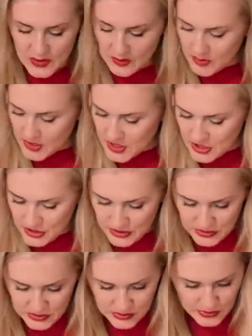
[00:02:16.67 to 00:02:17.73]
So number
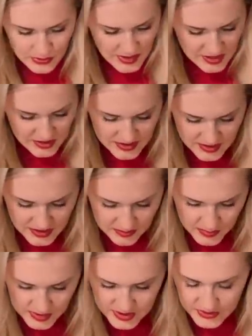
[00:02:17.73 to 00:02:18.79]
two. Where's our
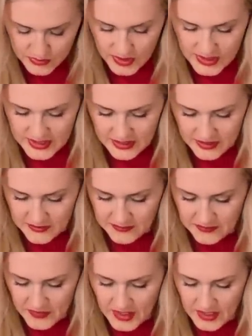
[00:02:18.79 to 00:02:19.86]
number two? Right here.
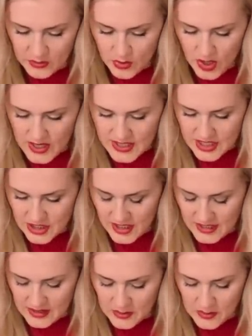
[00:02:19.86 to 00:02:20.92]
Okay, Ross,
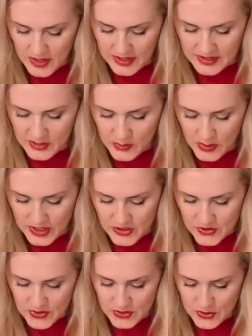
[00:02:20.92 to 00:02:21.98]
Chandler, Monica,
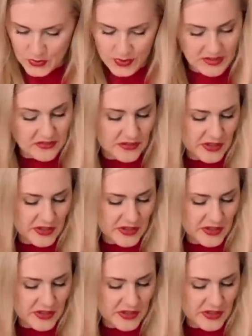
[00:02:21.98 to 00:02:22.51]
Rachel, Joe, and